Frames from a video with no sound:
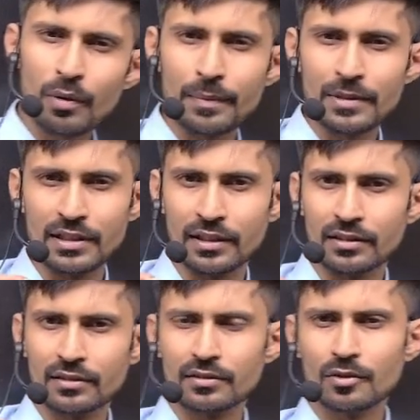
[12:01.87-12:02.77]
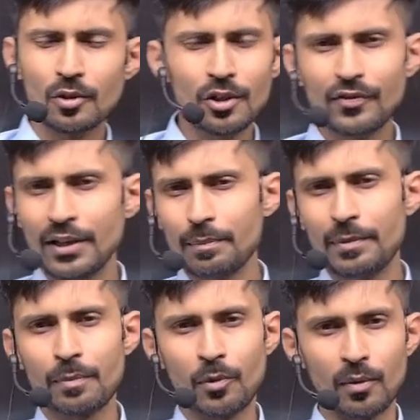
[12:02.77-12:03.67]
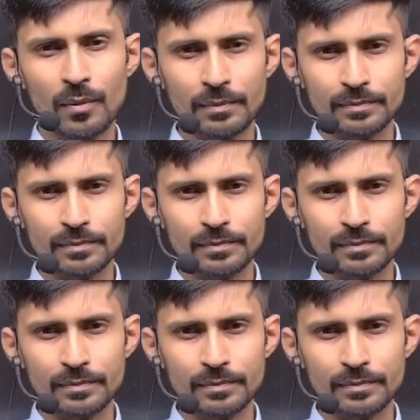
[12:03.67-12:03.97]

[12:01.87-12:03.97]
is there, not very big problem.